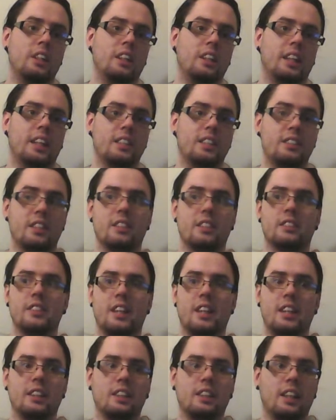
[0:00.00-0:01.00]
Like I said, it's
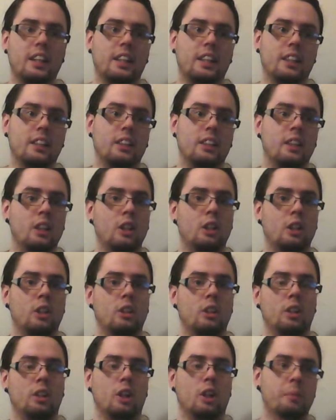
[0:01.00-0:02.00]
not like a,
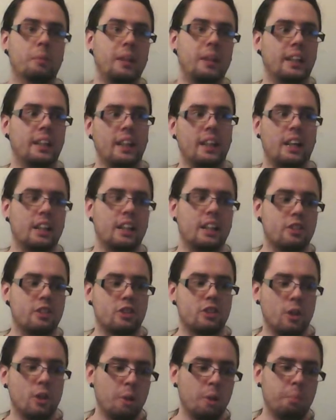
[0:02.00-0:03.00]
oh my god, it's
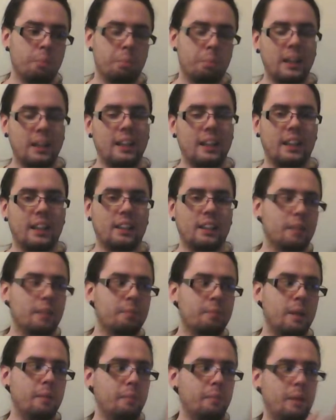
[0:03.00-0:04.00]
so bright. Like
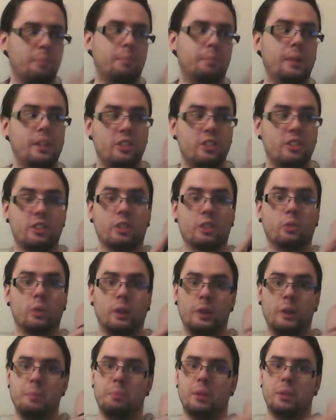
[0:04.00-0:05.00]
my bracelets are
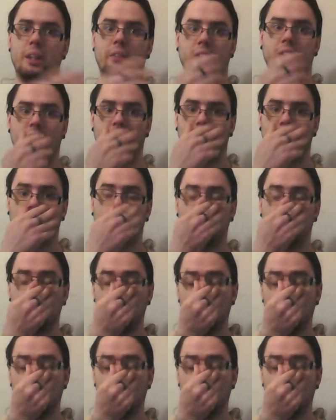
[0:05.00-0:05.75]
really bright when they glow.